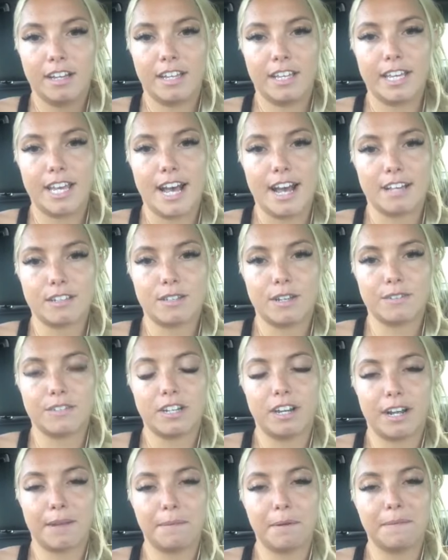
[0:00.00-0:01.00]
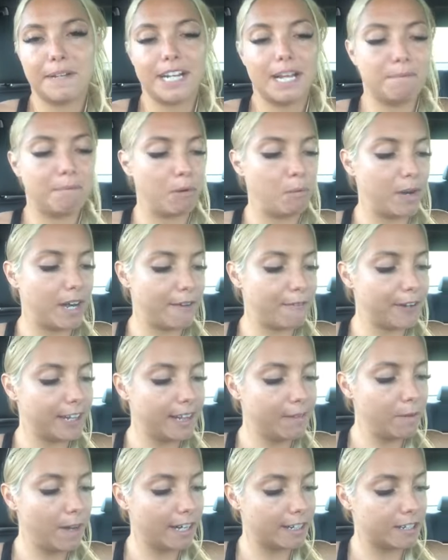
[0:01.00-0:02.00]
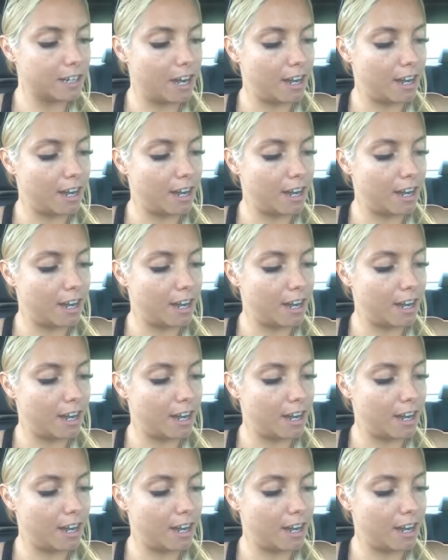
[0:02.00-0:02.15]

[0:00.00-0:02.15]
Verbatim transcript: Yeah, so I was talking about my name, but what I really want to